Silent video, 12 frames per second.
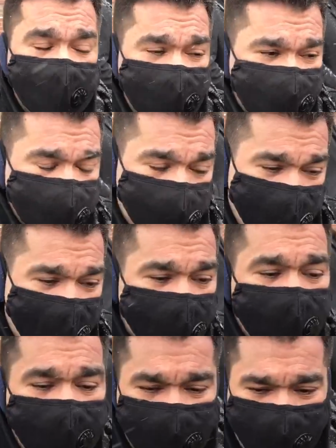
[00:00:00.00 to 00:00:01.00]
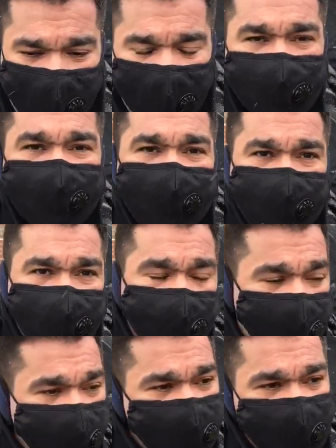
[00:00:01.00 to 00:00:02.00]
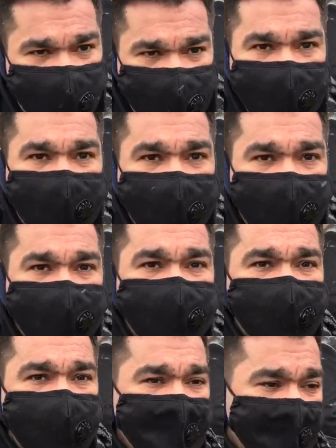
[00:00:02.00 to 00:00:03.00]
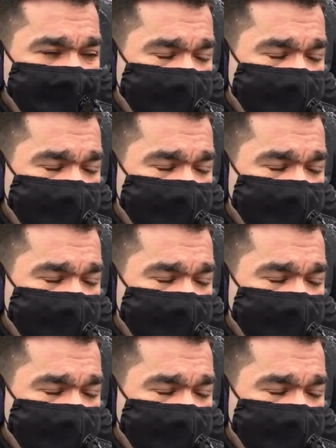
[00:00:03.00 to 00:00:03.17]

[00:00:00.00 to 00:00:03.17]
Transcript: But it's about, we balanced it to about 70 kids,